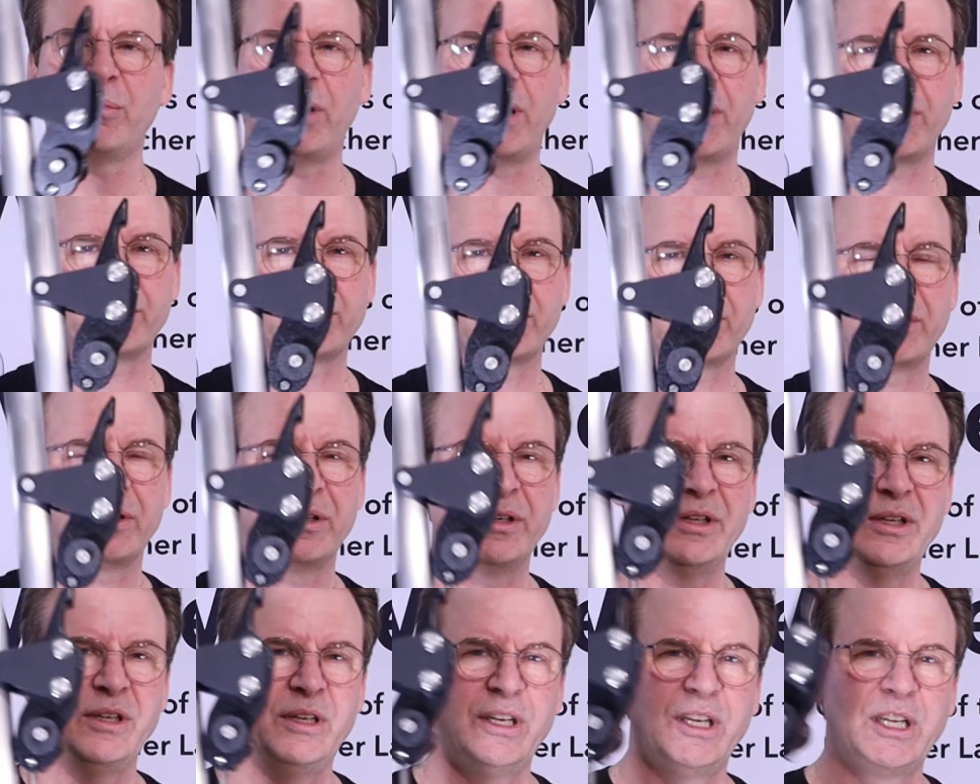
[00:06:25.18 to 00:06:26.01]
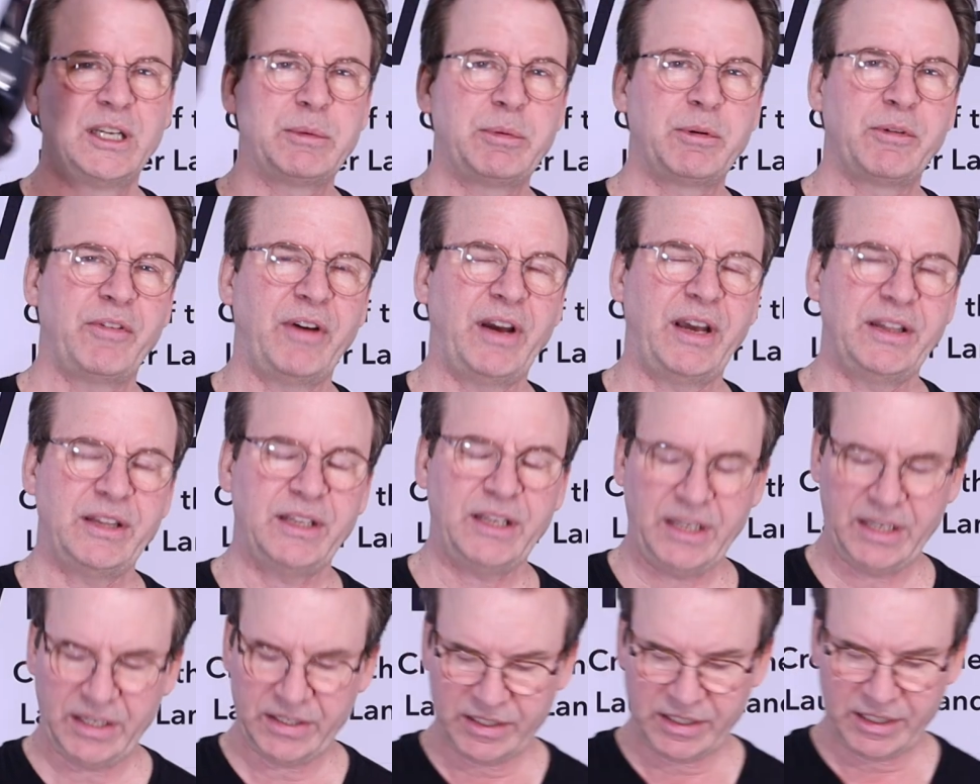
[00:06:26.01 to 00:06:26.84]
Launcher, to provide
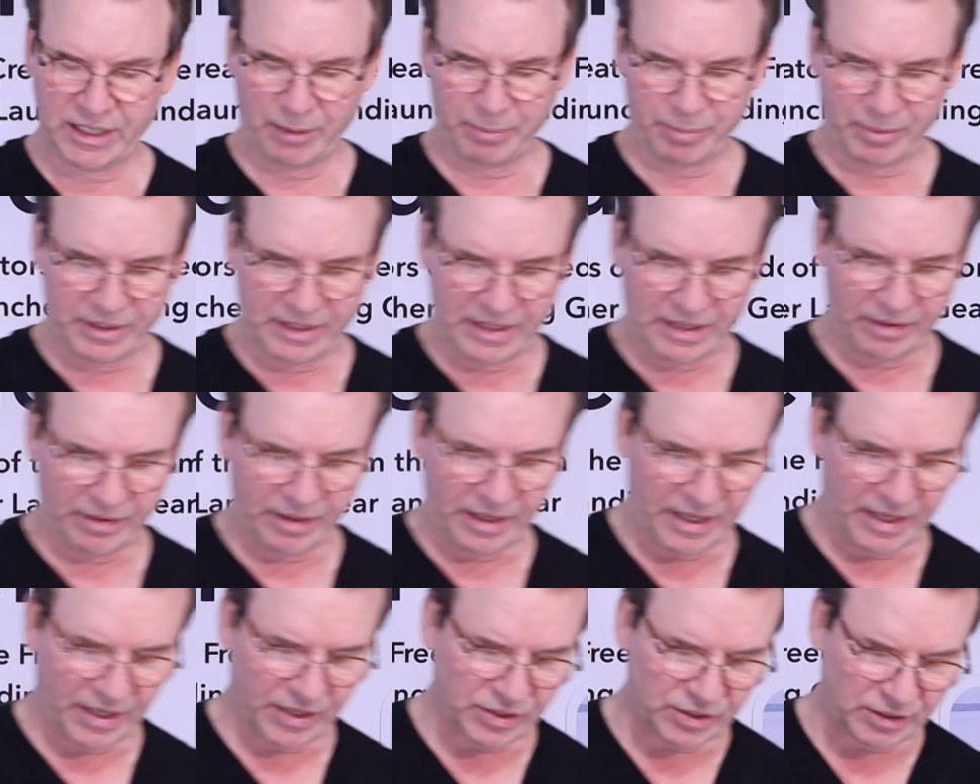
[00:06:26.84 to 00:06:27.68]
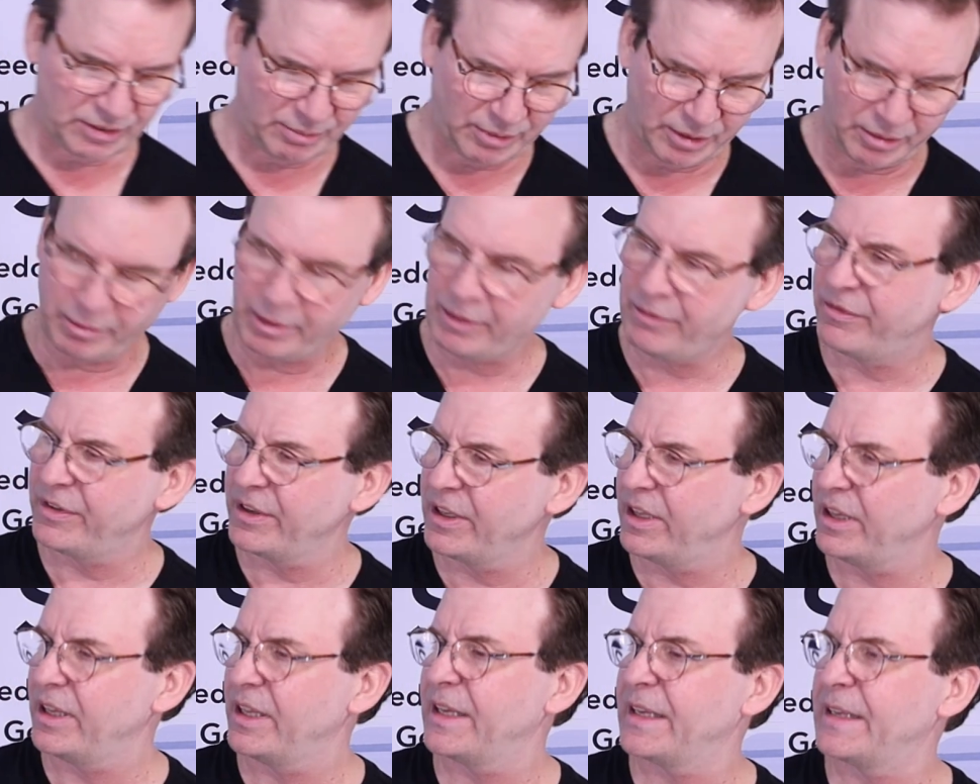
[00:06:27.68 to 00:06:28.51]
the easy up and down action. But we
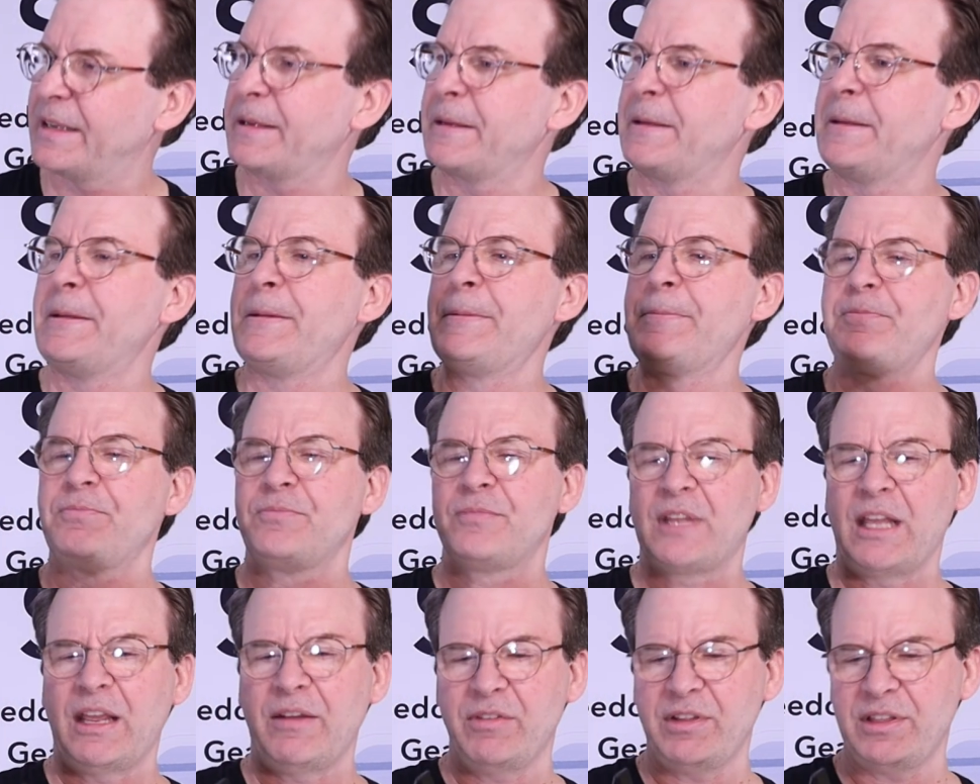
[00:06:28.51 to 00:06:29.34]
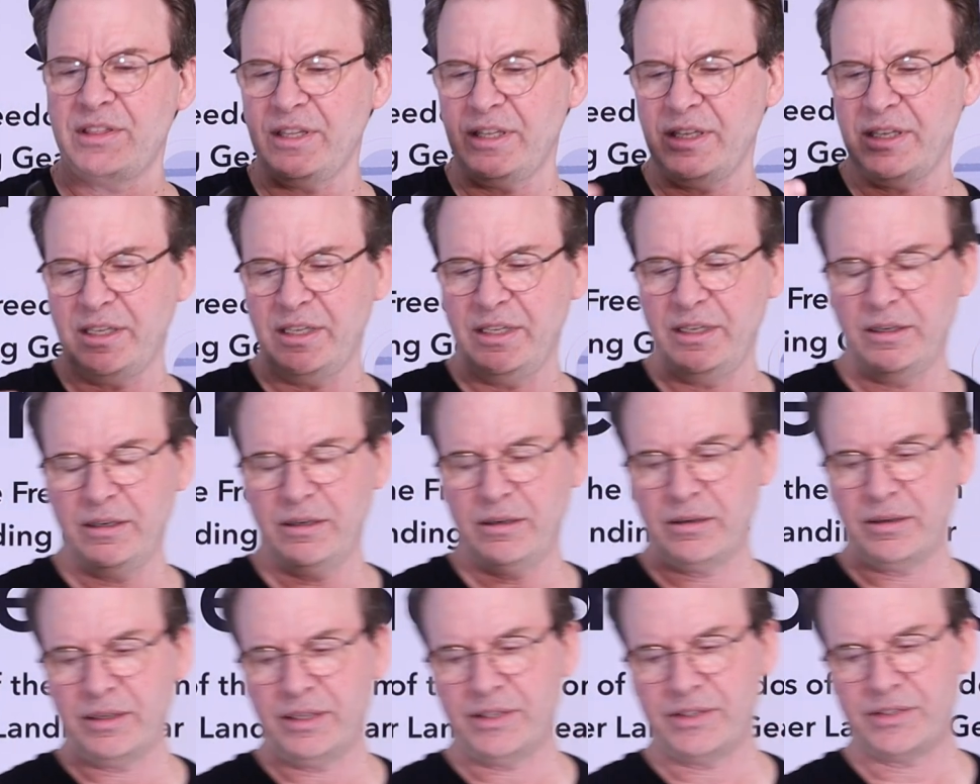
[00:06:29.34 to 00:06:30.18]
feel like everything
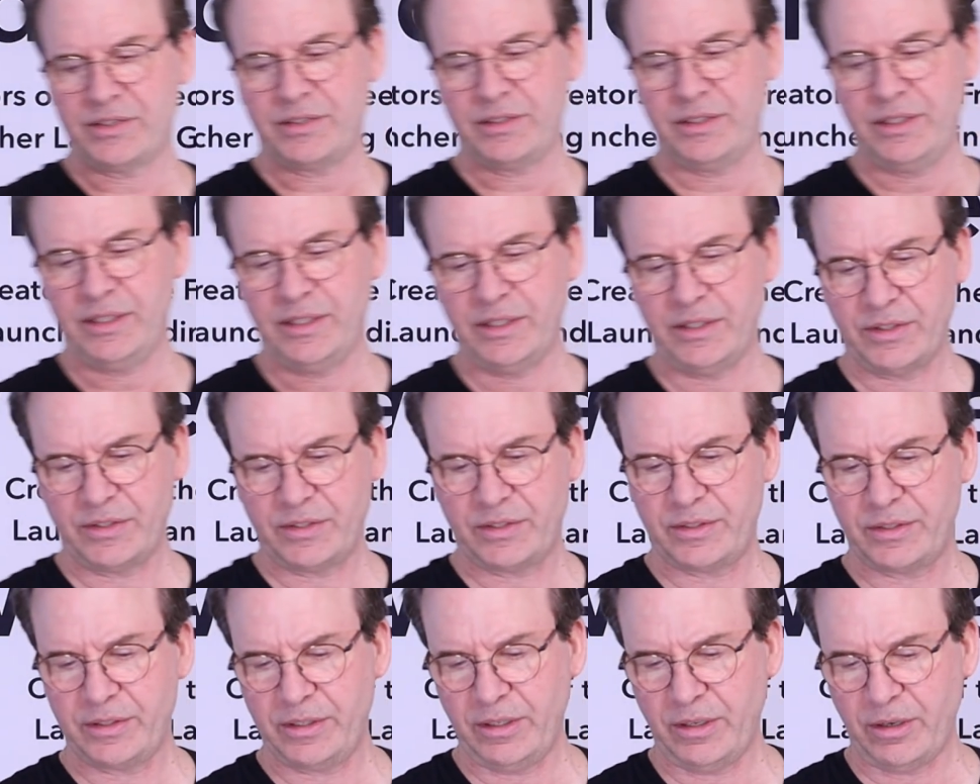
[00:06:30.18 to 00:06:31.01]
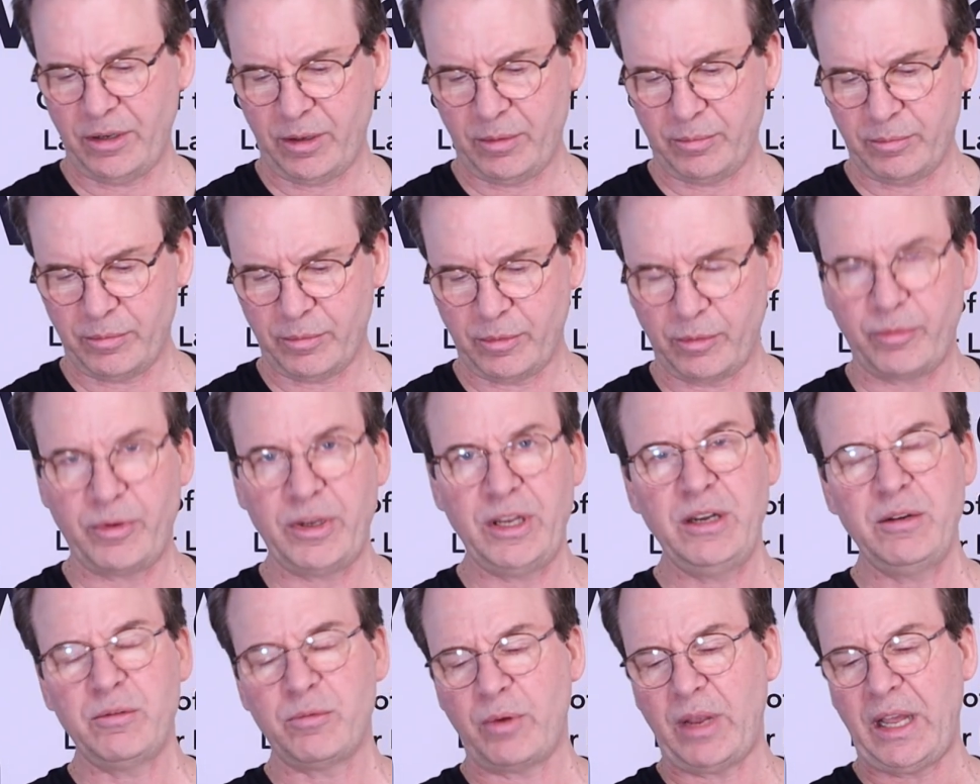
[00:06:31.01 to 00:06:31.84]
here is you know,
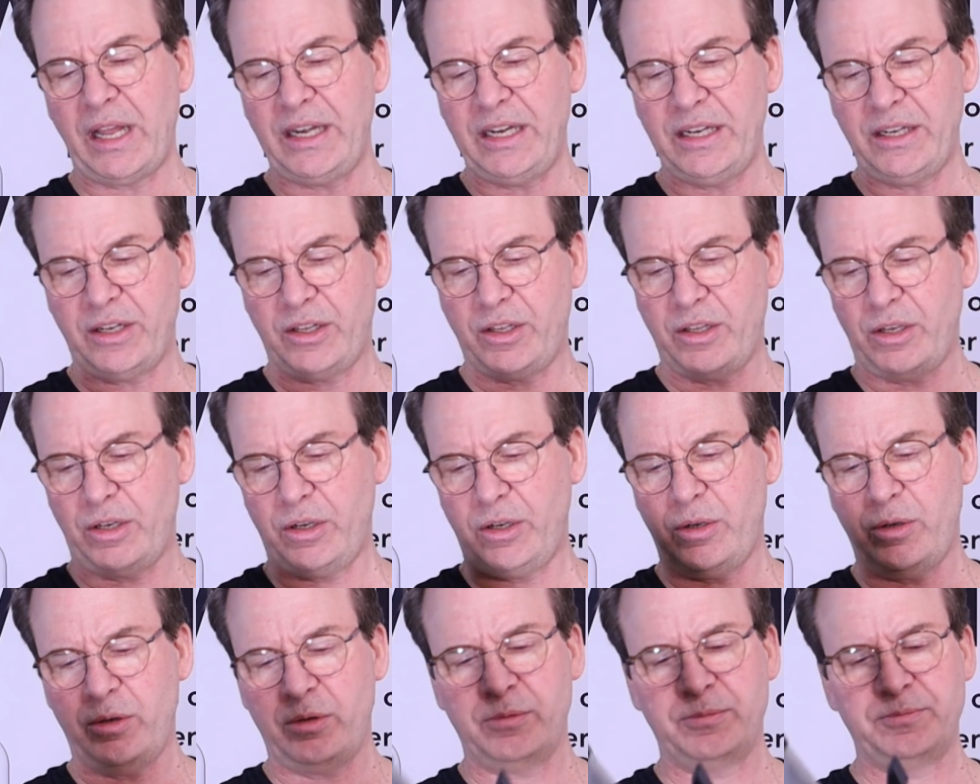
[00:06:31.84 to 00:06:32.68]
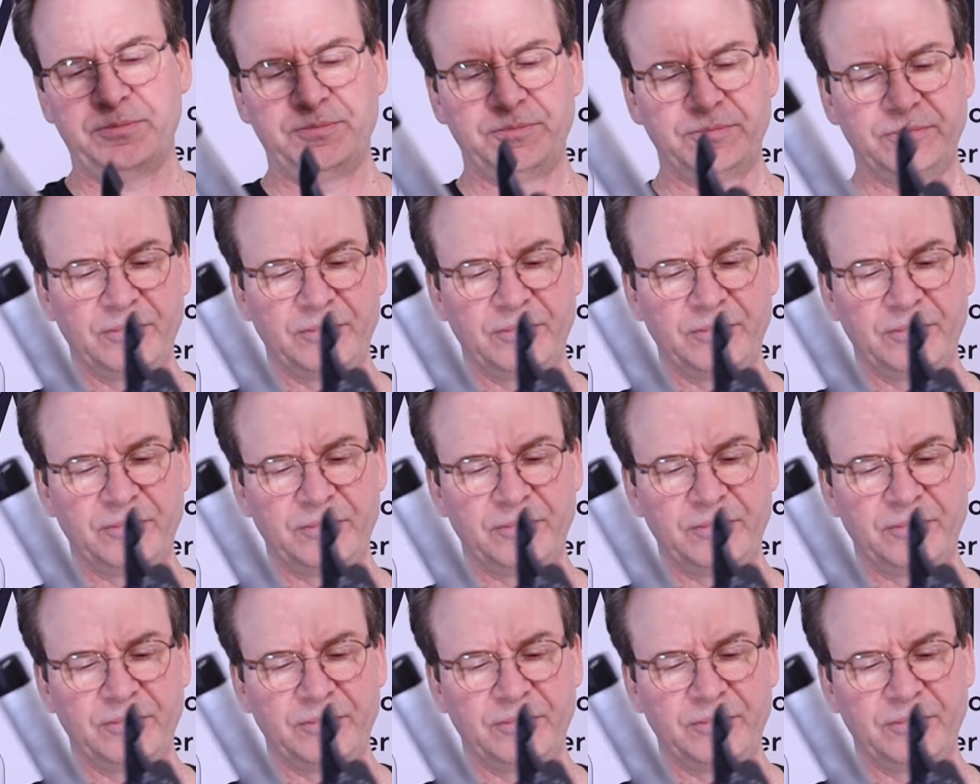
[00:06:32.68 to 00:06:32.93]
marine ready to go.